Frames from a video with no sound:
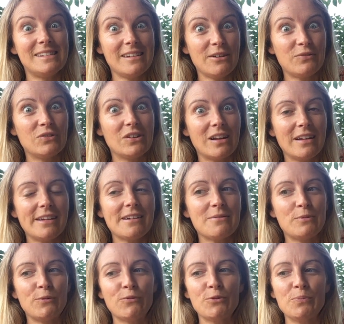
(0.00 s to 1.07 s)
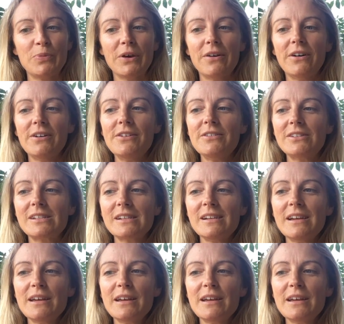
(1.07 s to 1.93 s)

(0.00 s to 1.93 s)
definitely coming from the heart,